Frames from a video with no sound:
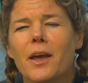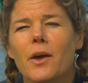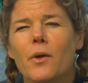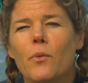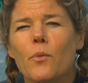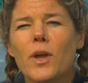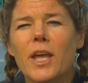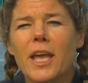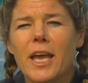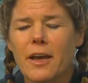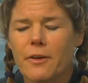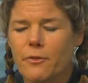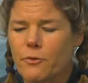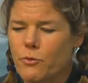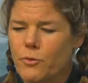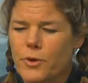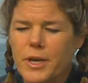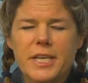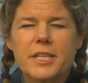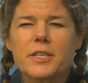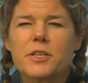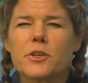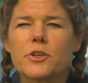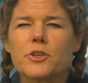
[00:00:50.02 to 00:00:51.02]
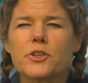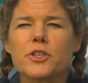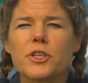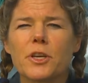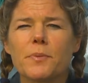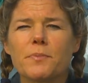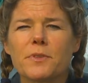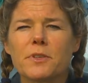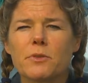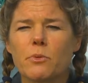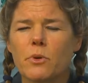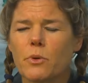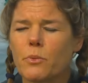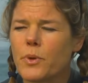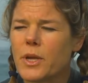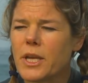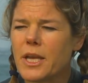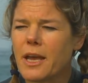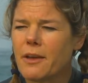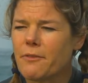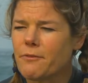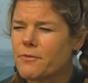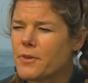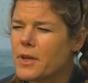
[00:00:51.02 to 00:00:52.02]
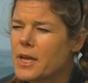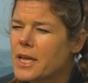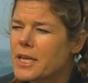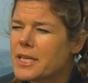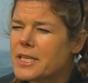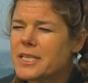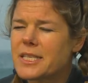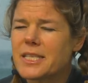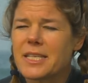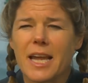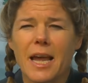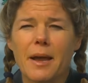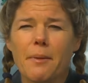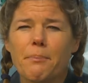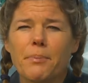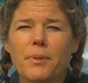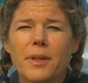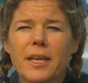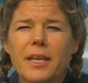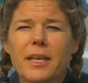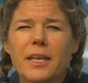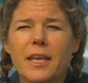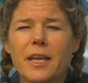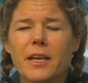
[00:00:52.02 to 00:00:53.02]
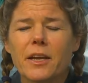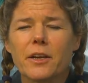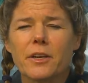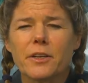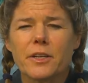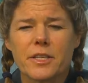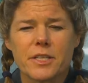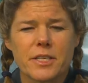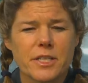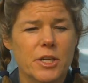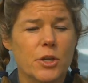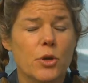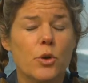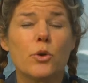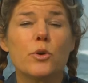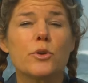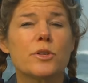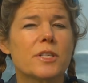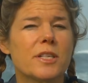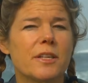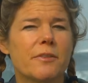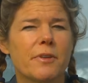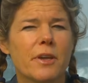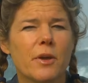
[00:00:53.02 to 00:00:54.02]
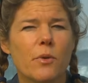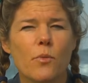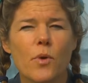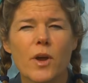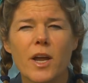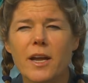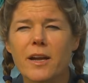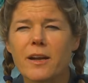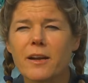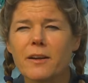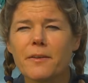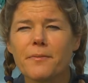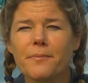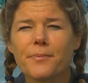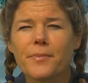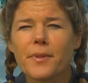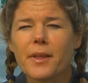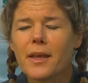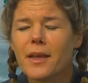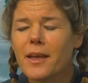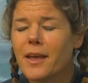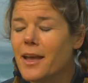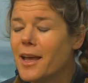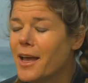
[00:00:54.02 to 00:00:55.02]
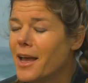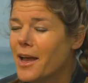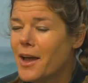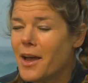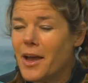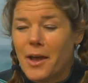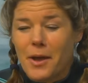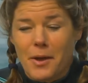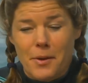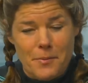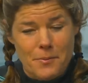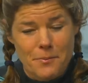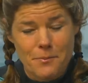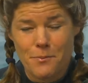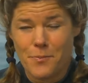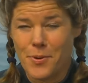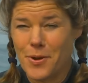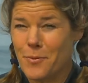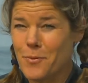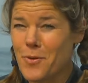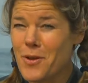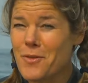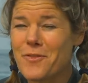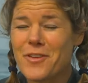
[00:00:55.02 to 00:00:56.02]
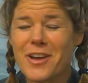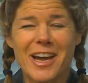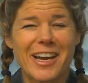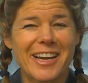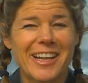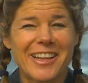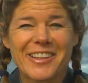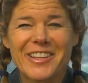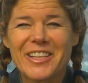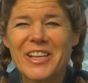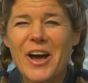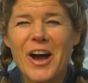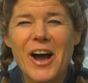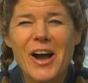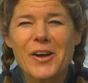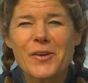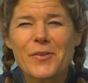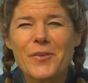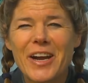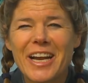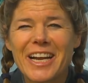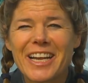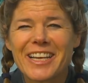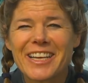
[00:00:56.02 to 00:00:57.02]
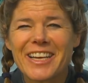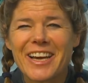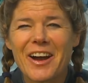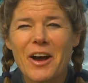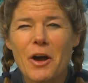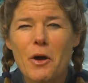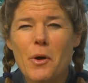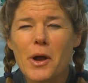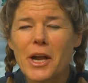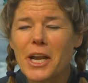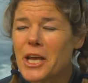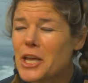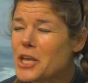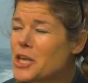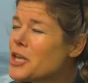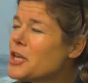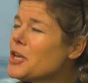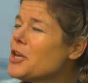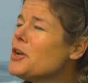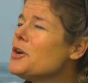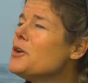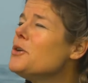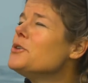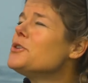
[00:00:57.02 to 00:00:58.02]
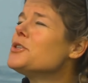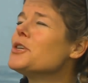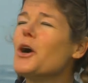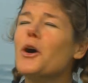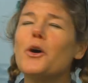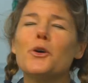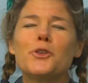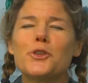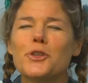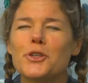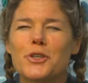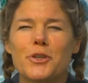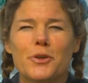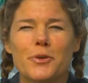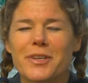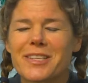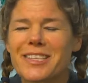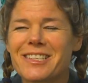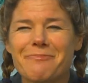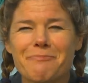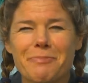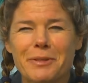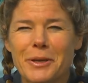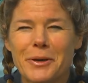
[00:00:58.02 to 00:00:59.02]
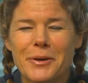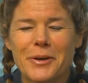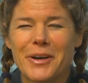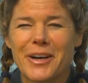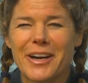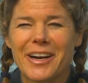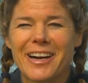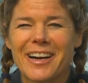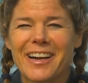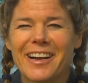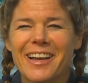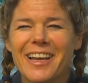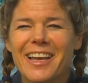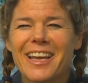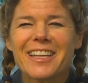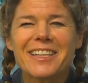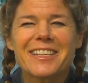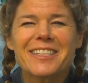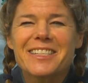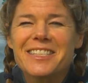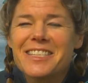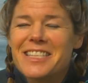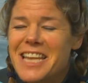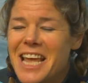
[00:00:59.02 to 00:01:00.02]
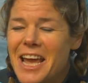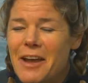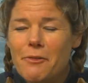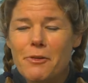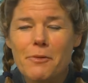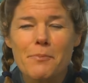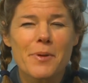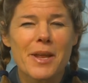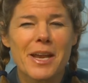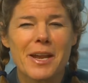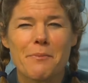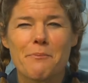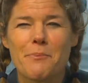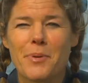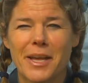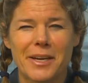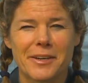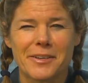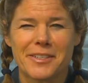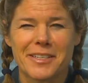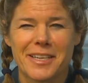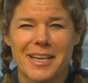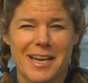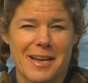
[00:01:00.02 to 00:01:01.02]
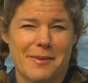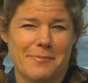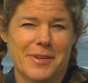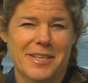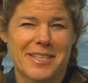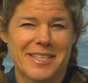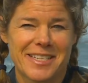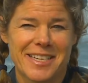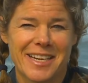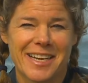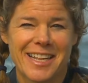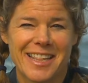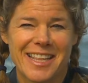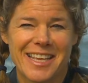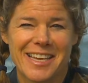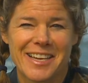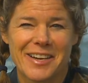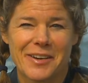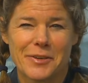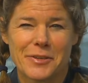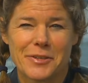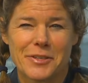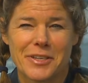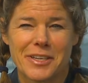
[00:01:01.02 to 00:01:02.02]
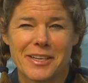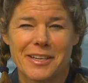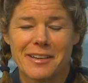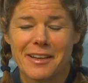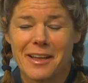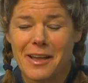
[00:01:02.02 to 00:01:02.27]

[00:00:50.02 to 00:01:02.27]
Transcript: We have research ships where we have sampling gear to see who's living where. But we've got a long way to go and a huge ocean to explore. It's never been a better time to study the ocean.